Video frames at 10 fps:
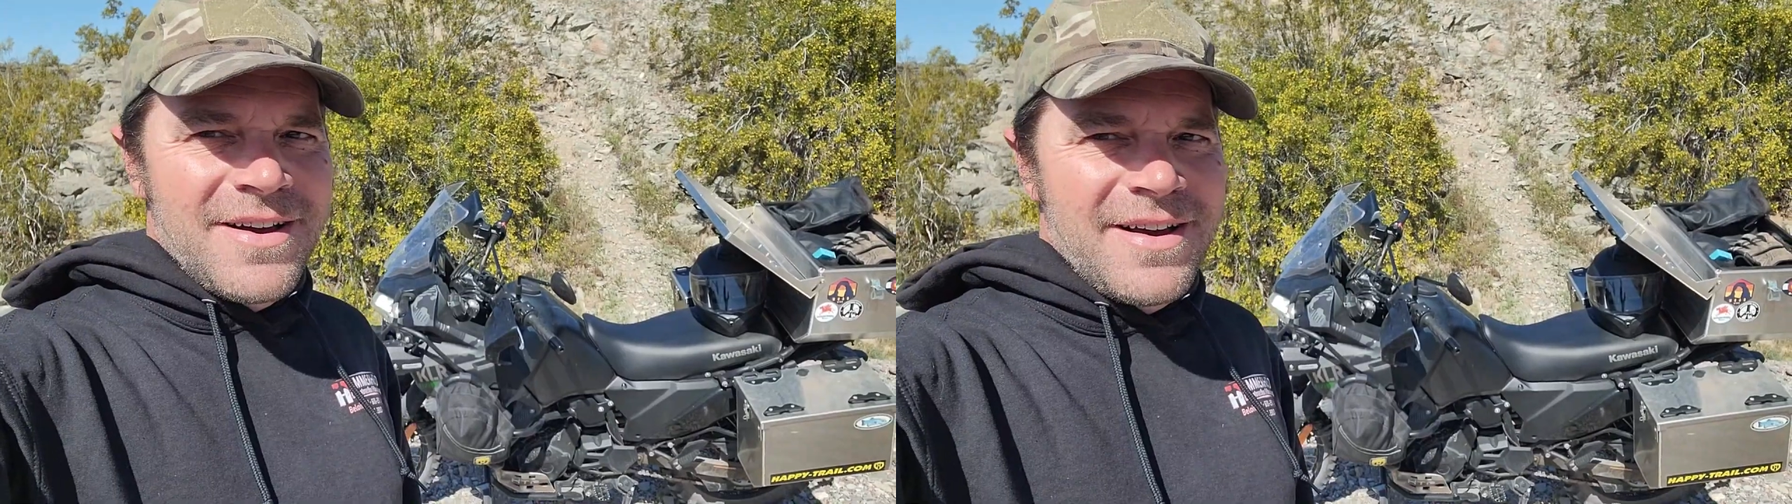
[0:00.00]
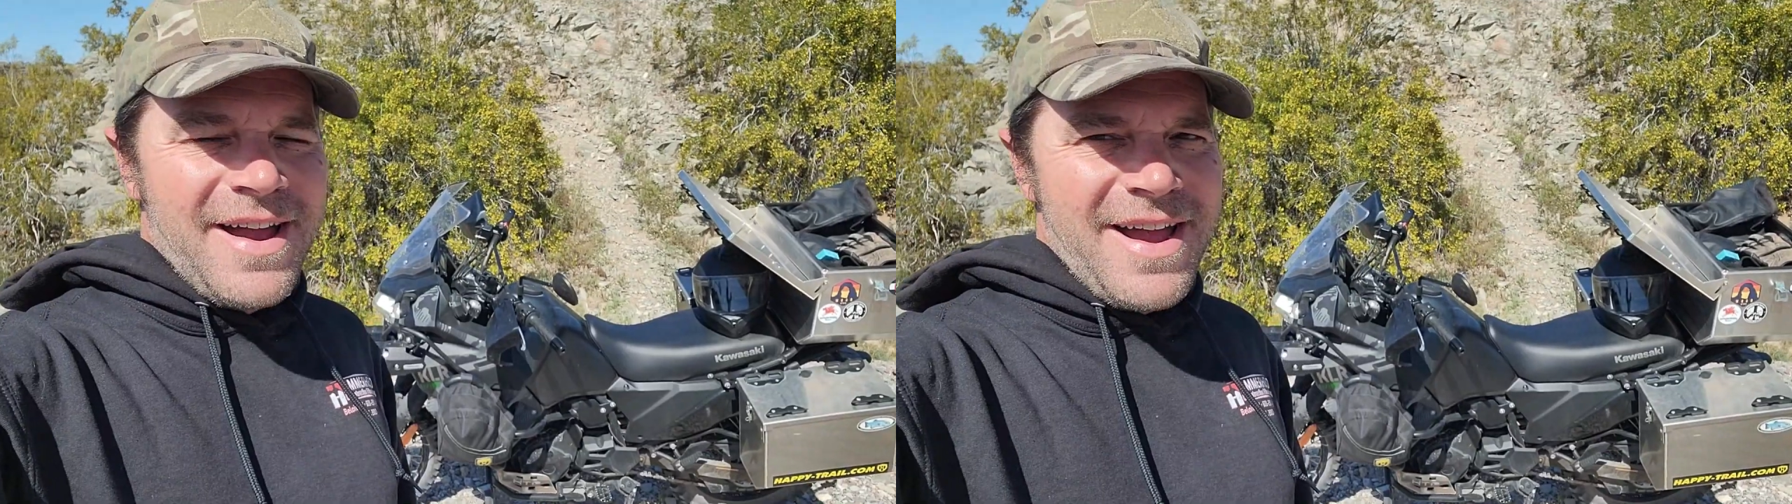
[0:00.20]

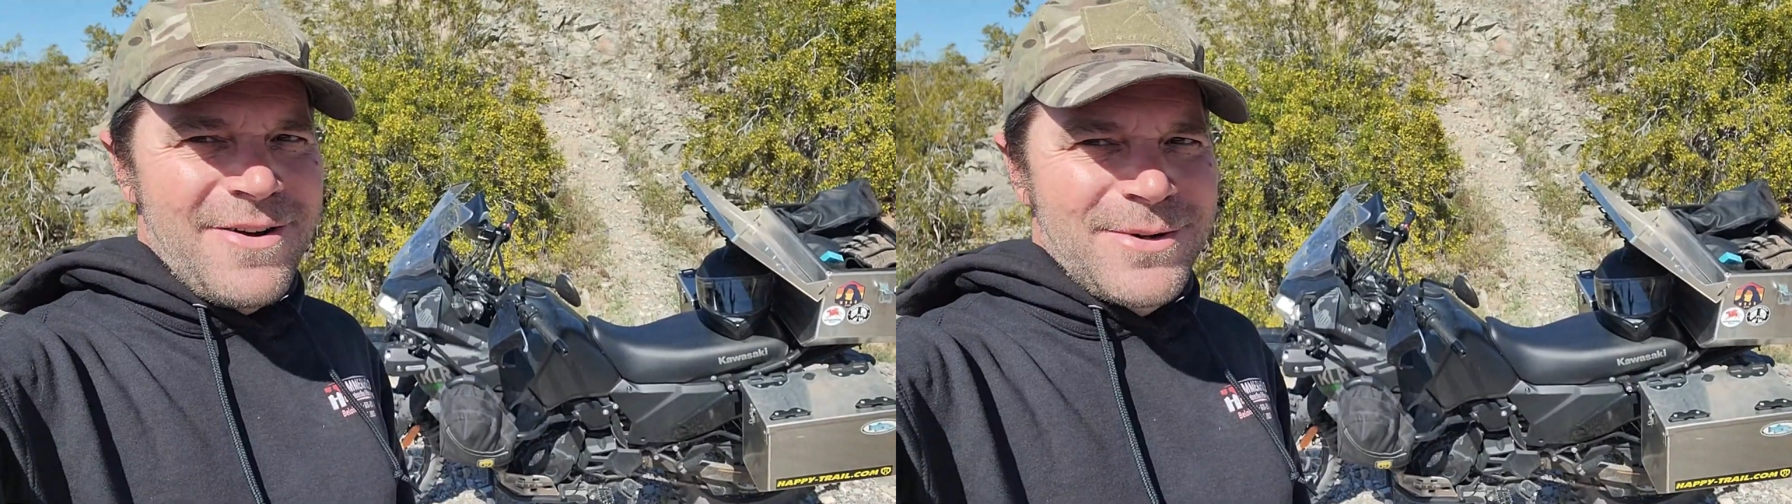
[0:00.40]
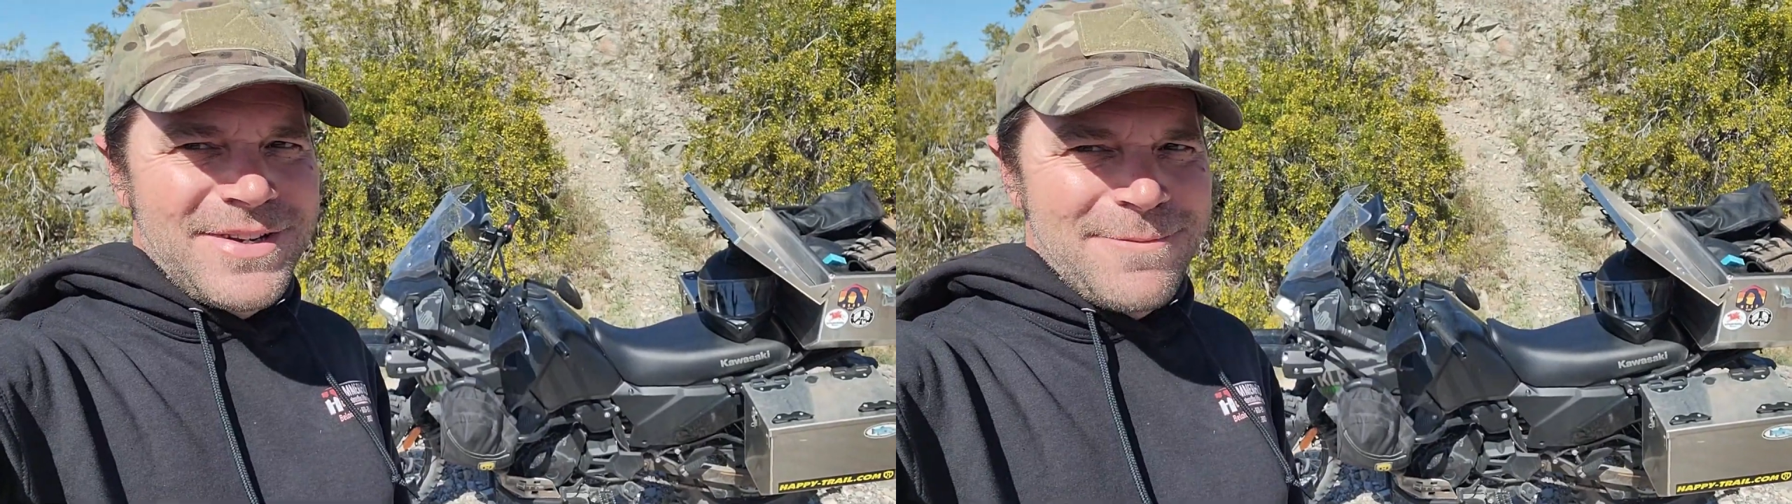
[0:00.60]
Hey,
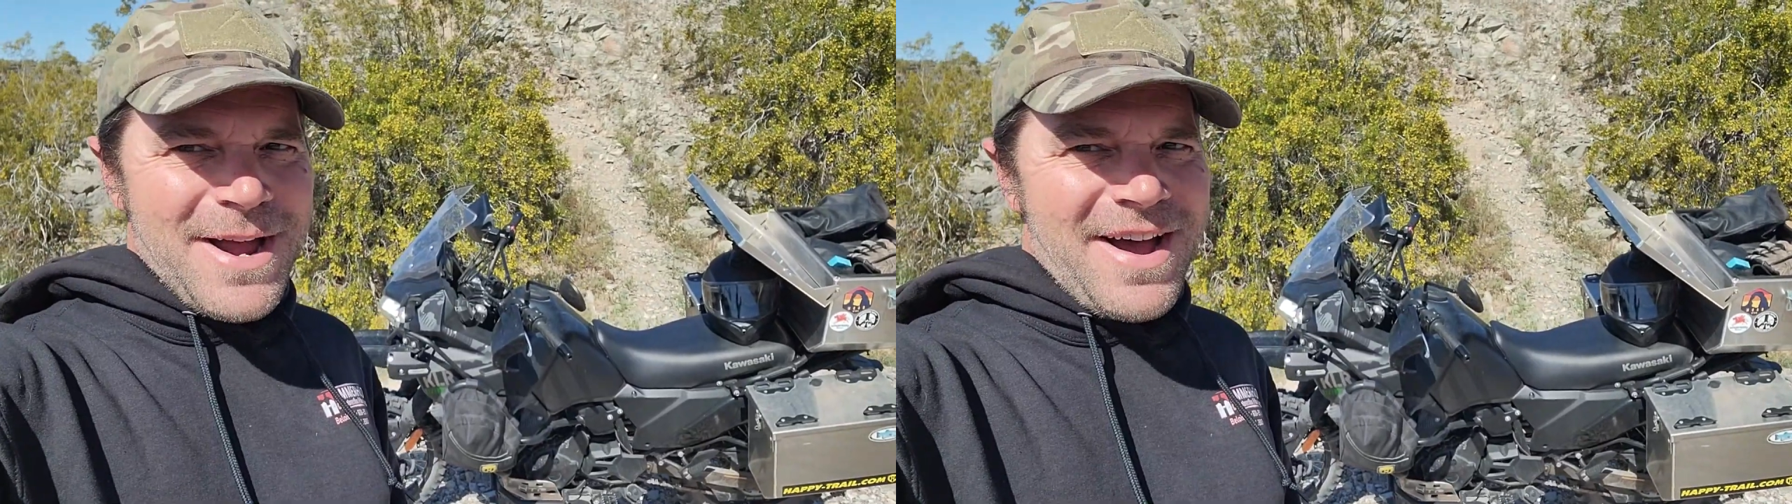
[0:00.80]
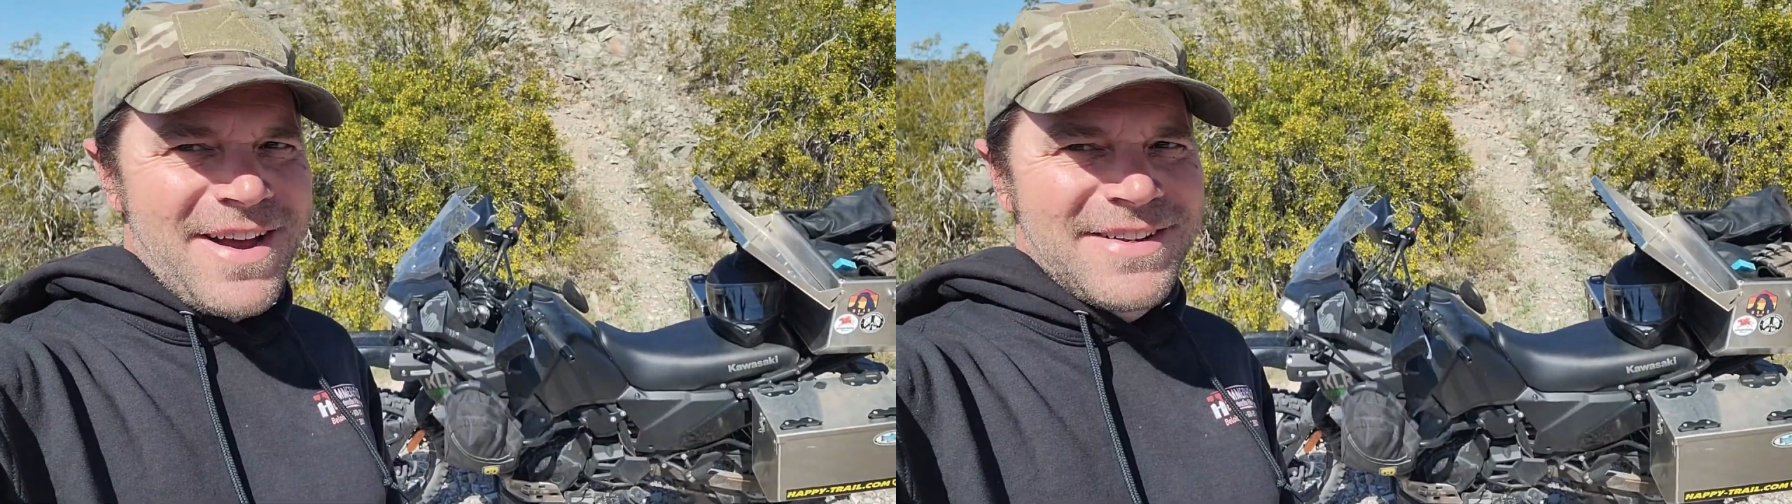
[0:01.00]
what's up
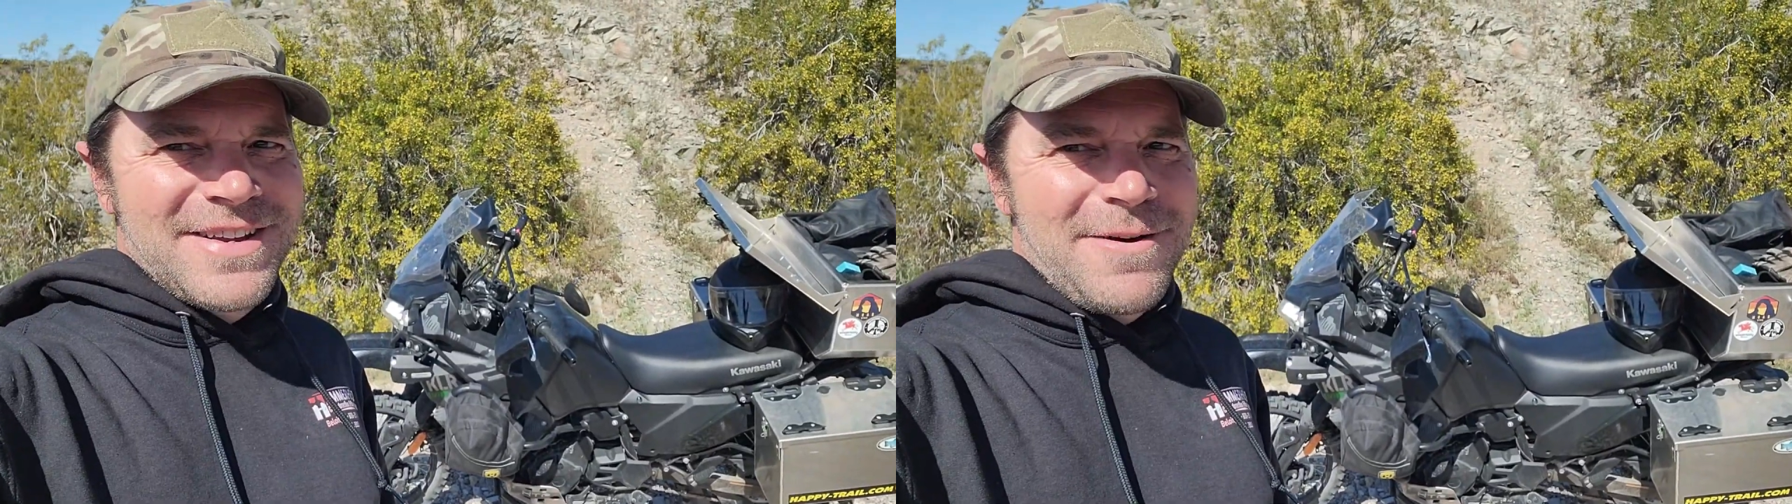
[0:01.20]
guys?